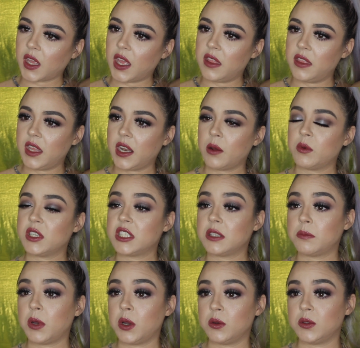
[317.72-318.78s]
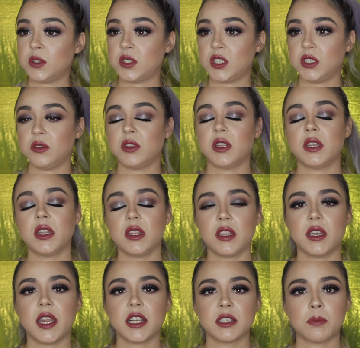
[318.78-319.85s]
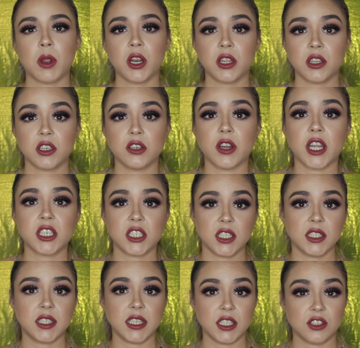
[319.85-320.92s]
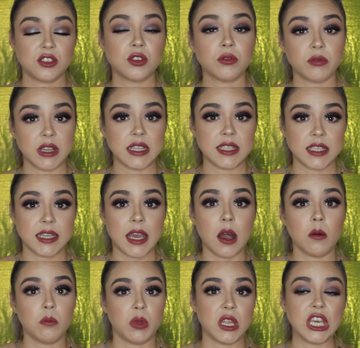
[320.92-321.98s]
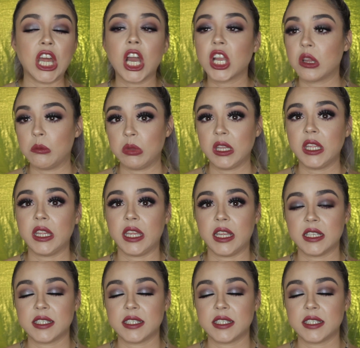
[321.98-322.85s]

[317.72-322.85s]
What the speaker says: I was supposed to, the next part of the directions is to rinse it out, but not completely.